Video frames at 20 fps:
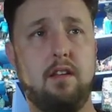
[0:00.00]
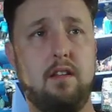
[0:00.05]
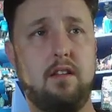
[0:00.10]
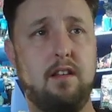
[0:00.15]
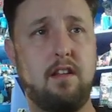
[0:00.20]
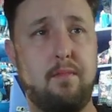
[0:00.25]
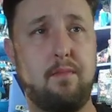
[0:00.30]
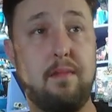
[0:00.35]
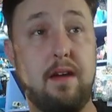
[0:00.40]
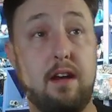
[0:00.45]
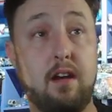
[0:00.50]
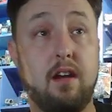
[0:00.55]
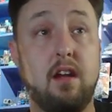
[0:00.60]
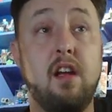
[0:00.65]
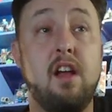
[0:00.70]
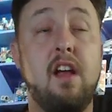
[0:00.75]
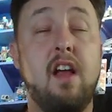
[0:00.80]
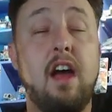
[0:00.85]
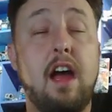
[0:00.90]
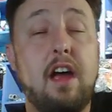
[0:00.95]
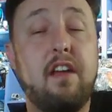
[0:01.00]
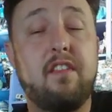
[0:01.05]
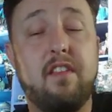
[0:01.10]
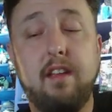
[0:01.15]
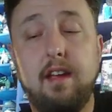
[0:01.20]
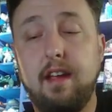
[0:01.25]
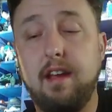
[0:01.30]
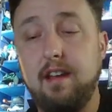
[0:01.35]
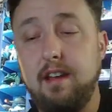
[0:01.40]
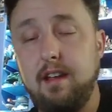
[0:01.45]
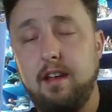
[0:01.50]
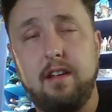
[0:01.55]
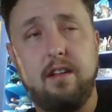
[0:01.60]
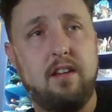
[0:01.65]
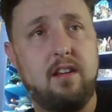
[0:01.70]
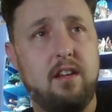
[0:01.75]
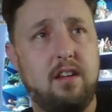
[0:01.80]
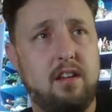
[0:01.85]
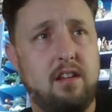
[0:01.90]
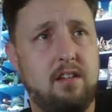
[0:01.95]
That's better. Why didn't
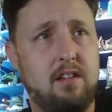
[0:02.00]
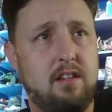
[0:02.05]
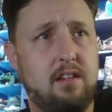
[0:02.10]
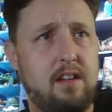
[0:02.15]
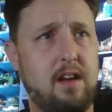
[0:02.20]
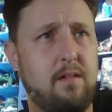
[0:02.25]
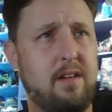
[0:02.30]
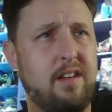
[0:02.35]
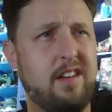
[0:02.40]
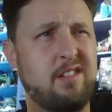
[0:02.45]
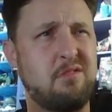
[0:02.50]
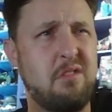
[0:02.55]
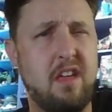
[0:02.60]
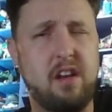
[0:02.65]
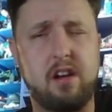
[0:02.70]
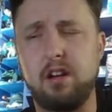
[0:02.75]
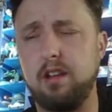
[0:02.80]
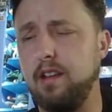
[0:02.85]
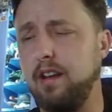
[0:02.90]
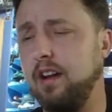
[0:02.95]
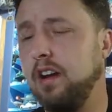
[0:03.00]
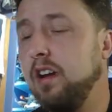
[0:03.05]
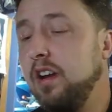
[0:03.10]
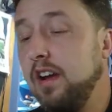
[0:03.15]
I do that earlier?